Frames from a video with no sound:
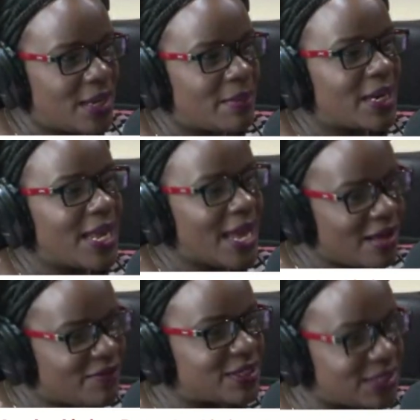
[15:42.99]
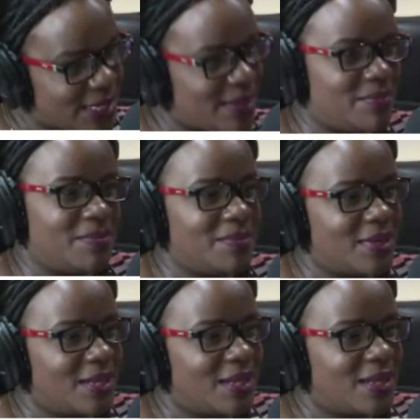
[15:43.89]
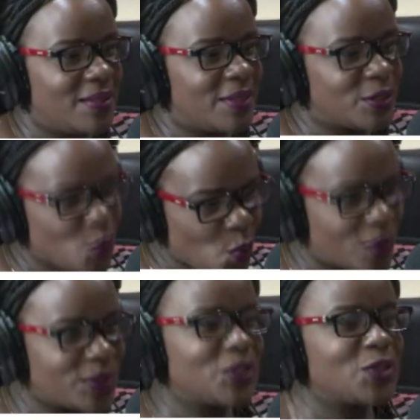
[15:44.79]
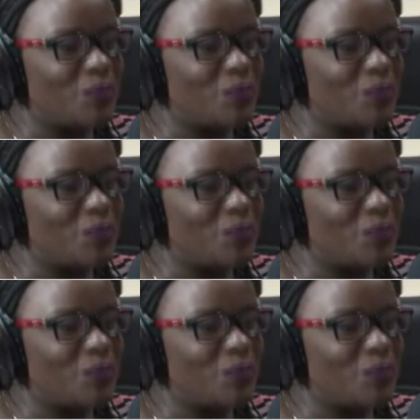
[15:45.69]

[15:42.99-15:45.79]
but I have a team that wants to